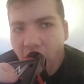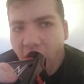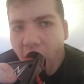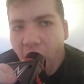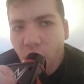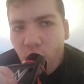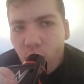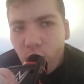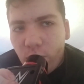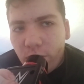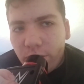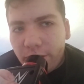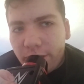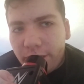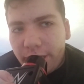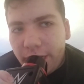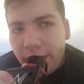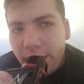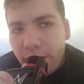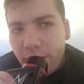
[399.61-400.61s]
I will
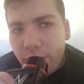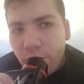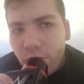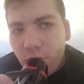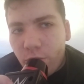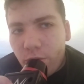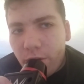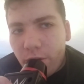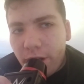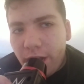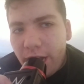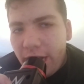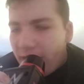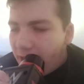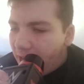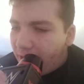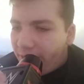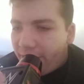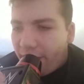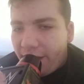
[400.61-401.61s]
see you
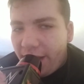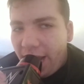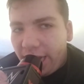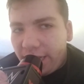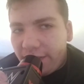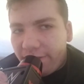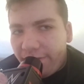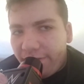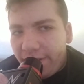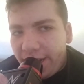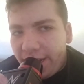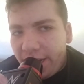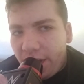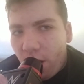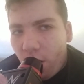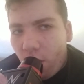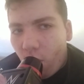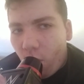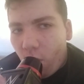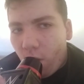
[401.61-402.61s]
in the next
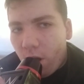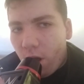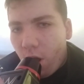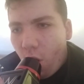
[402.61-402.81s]
video